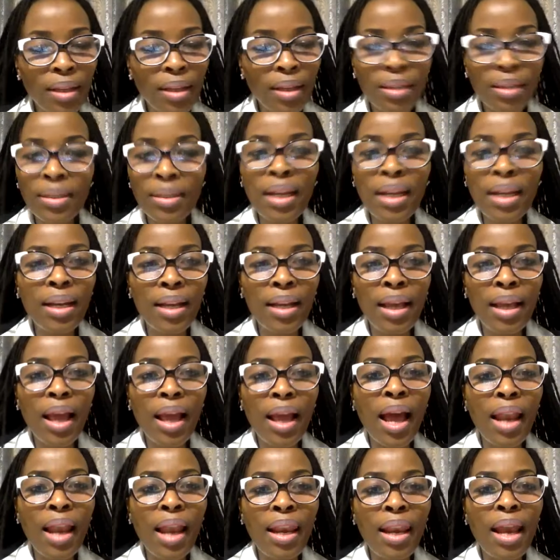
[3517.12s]
really
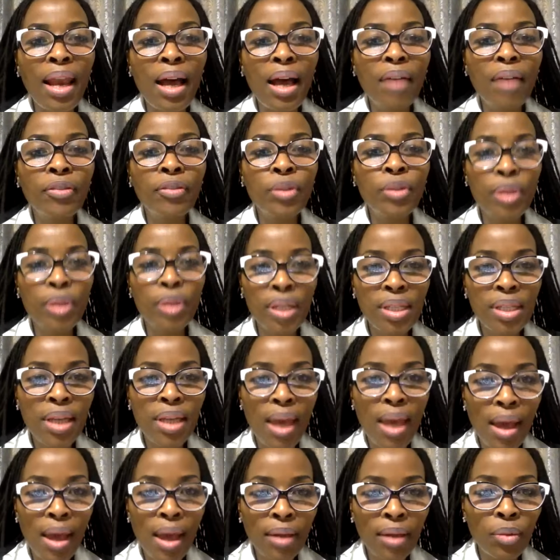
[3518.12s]
i love to
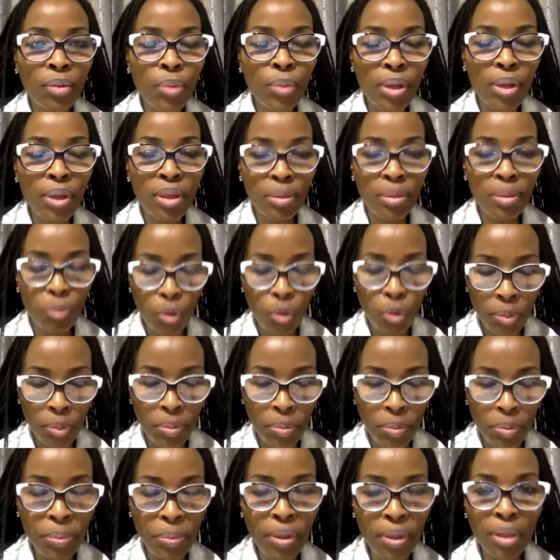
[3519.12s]
interact with with
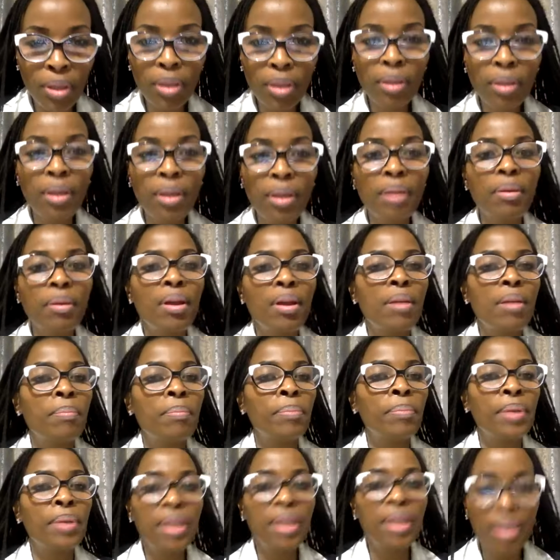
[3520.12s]
people uh,
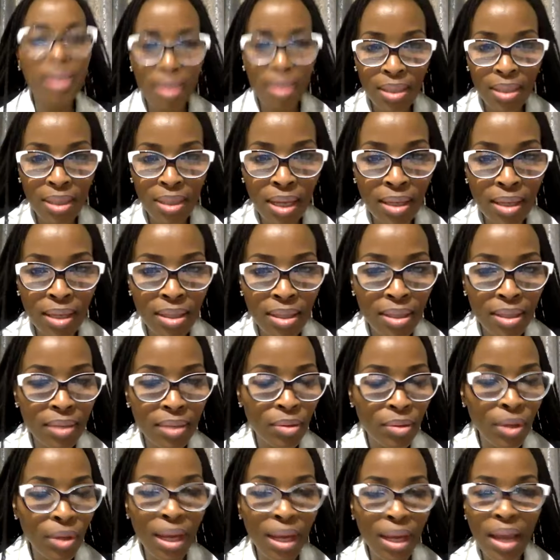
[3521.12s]
please yes
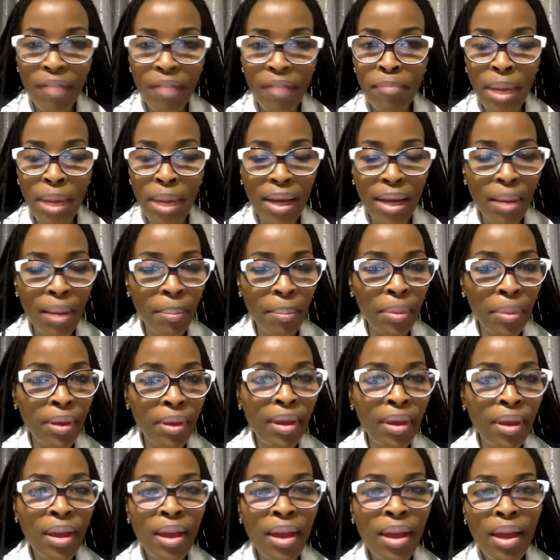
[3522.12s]
you can have my
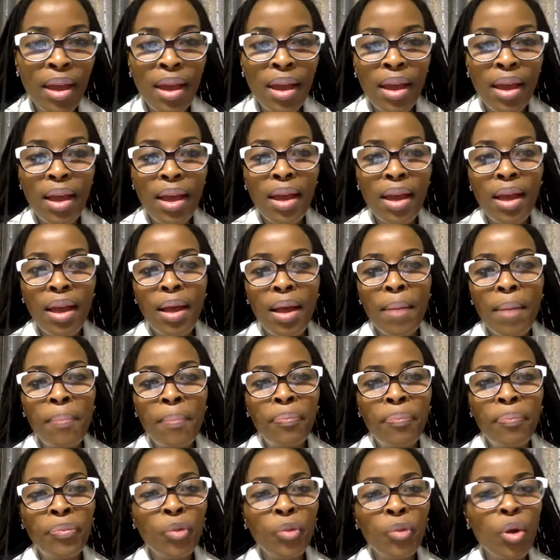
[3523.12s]
number
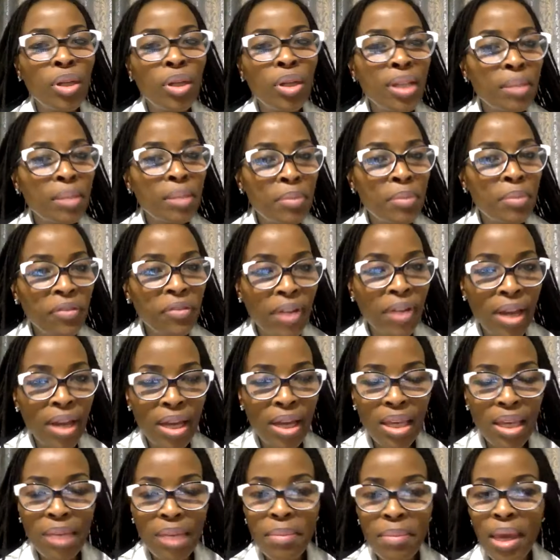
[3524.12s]
um, contact me via
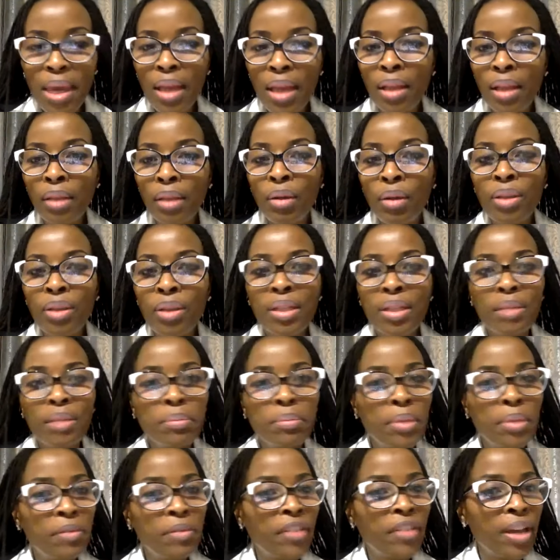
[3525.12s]
email contact
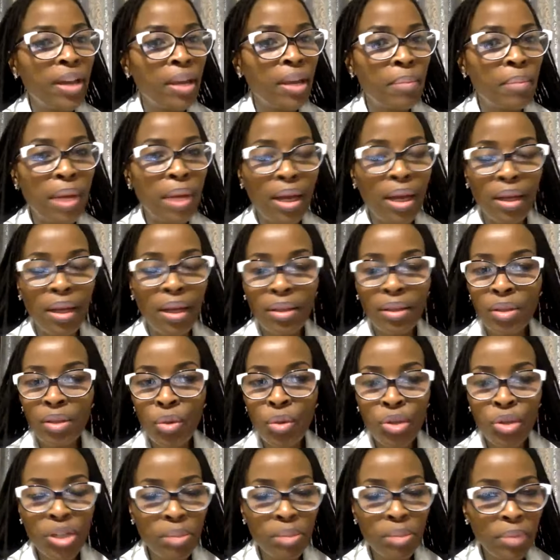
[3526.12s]
me via my
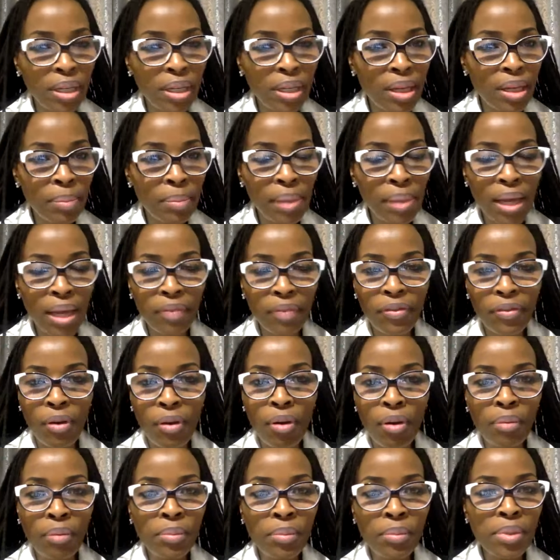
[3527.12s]
social media
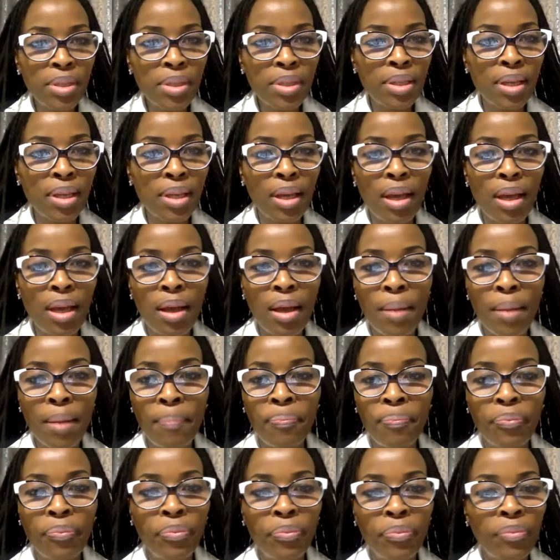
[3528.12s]
platforms
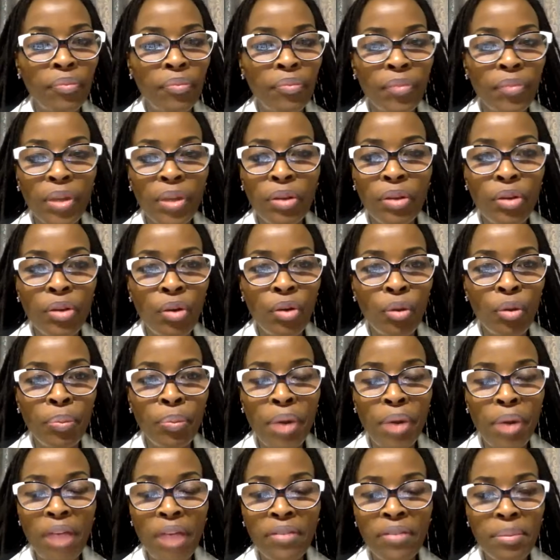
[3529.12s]
um, you know
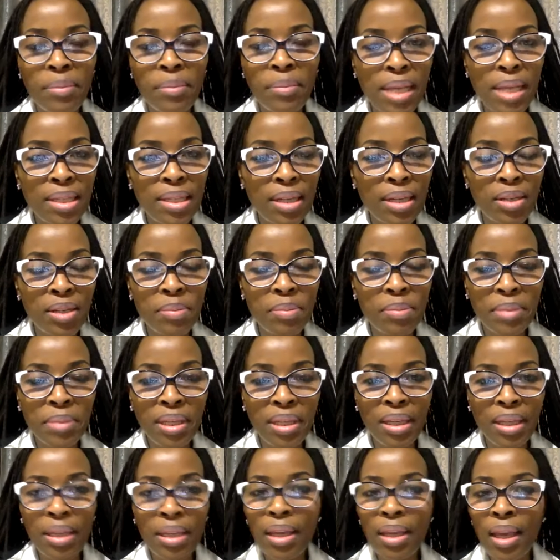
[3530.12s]
private message
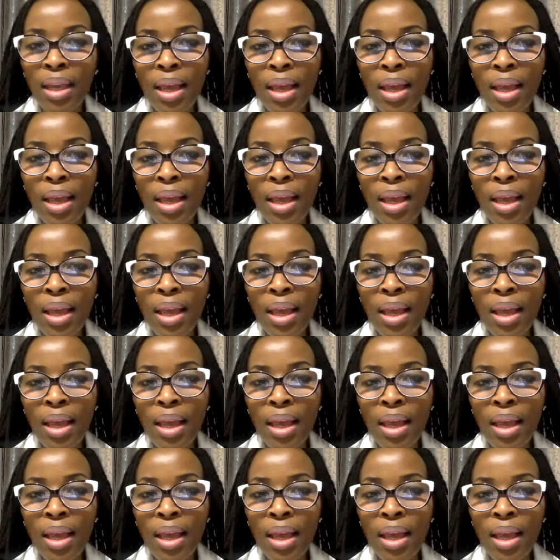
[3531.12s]
me